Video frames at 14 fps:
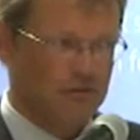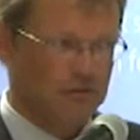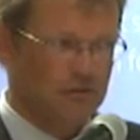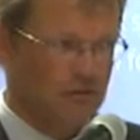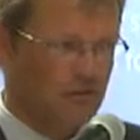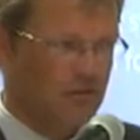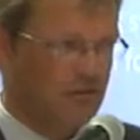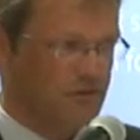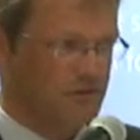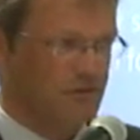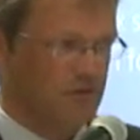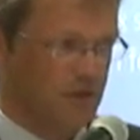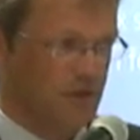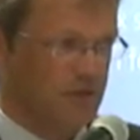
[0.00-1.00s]
lawyers
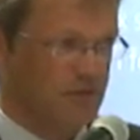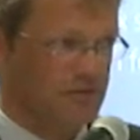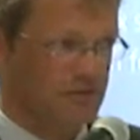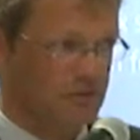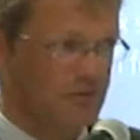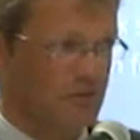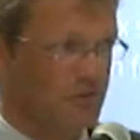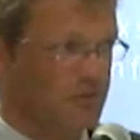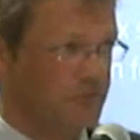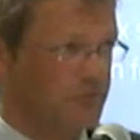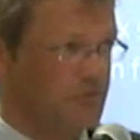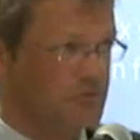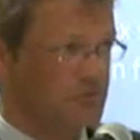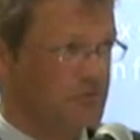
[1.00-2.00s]
write, legal
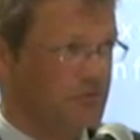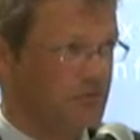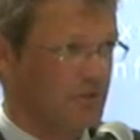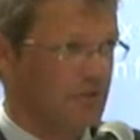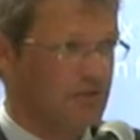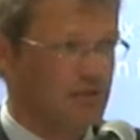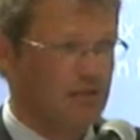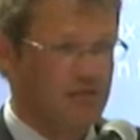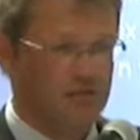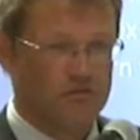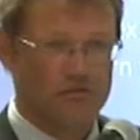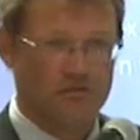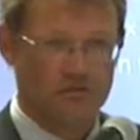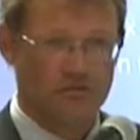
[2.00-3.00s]
professionals write,
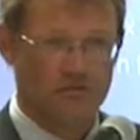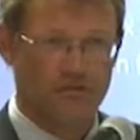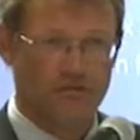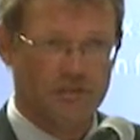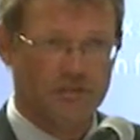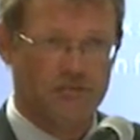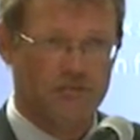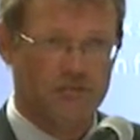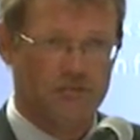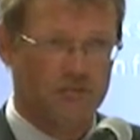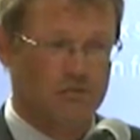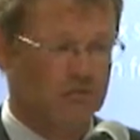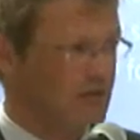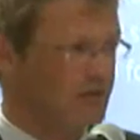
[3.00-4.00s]
does have nothing to
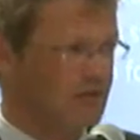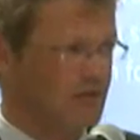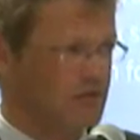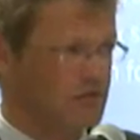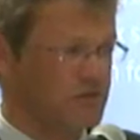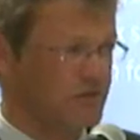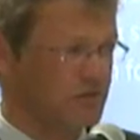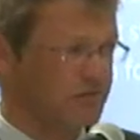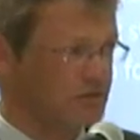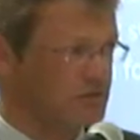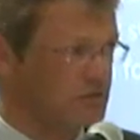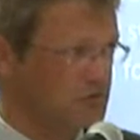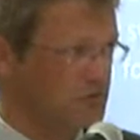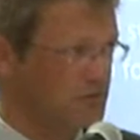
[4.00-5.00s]

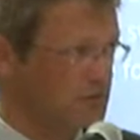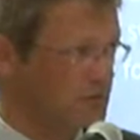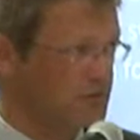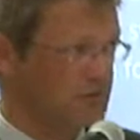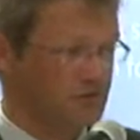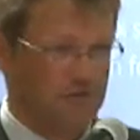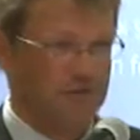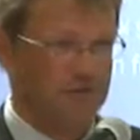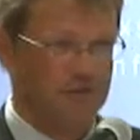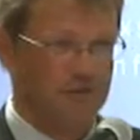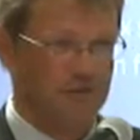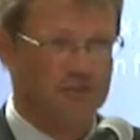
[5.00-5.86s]
do with literature.